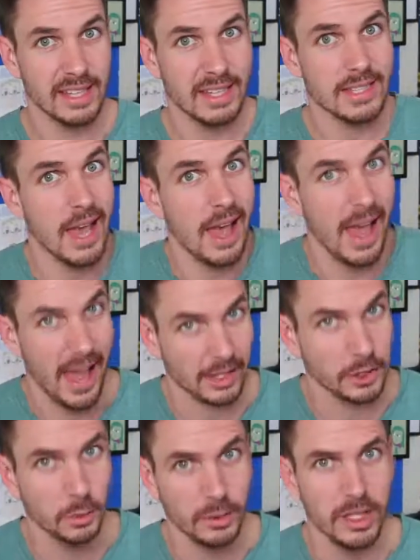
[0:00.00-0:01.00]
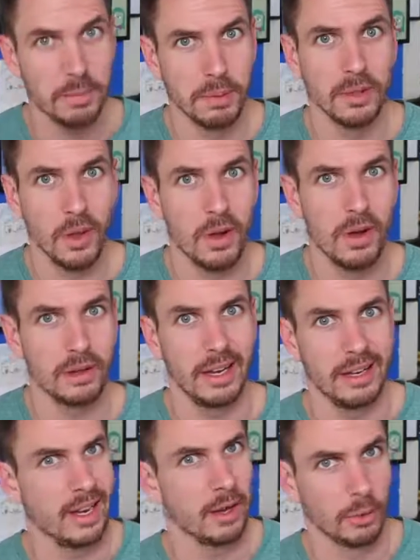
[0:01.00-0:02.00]
These things actually belong
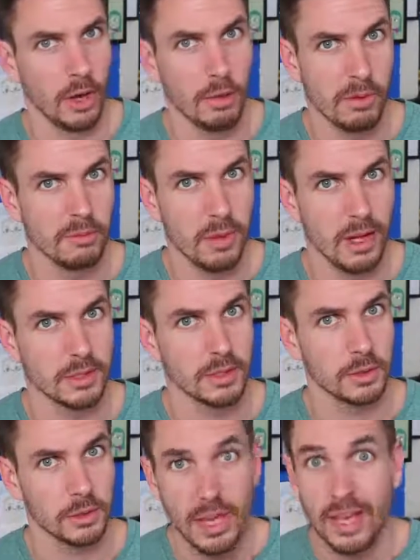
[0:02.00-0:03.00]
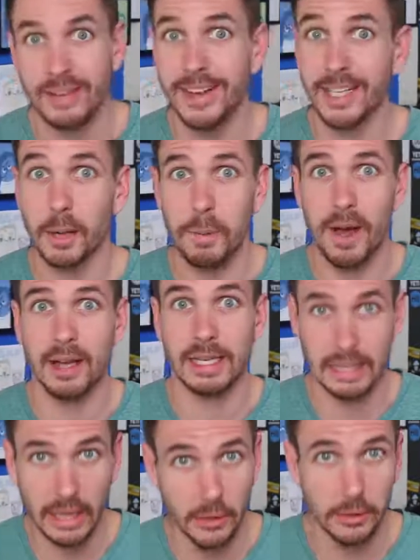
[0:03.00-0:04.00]
in a realm of monsters.
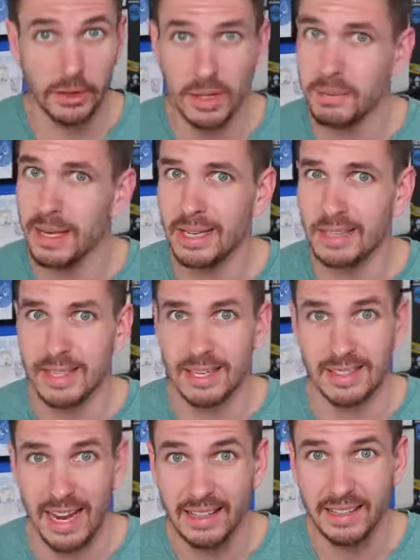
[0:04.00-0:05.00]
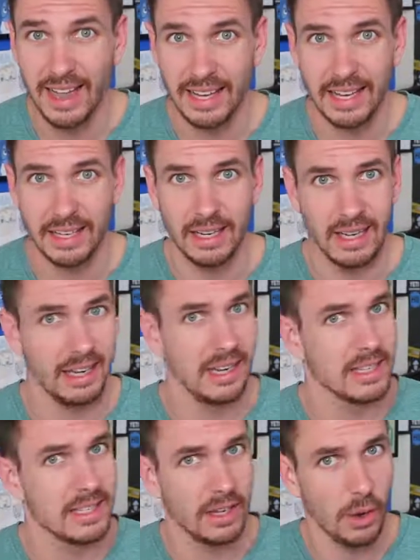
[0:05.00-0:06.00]
Decapod literally means 10-legged and
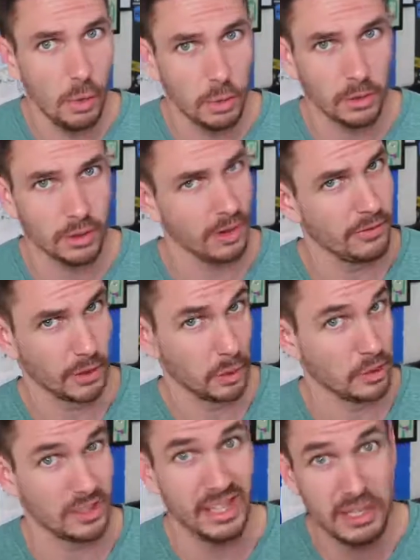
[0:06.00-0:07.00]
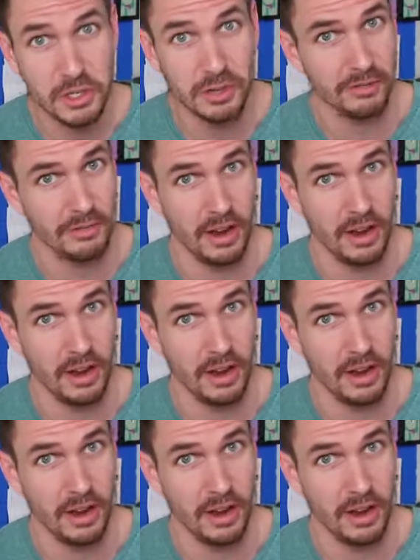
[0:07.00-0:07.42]
is an order of the crustacean